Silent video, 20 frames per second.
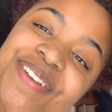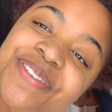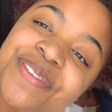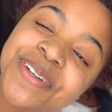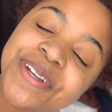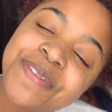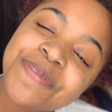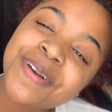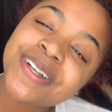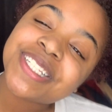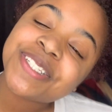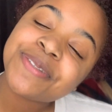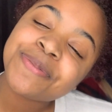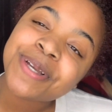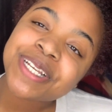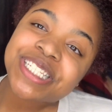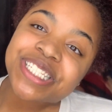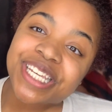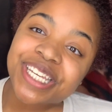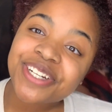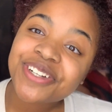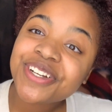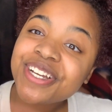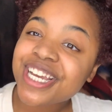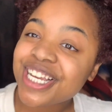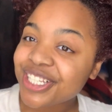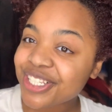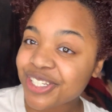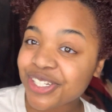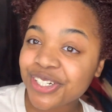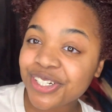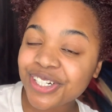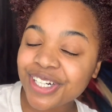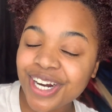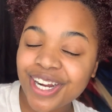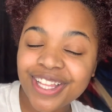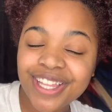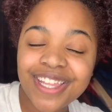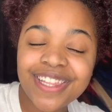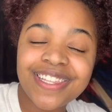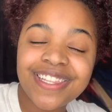welcome back to my channel. It's your girl Carla the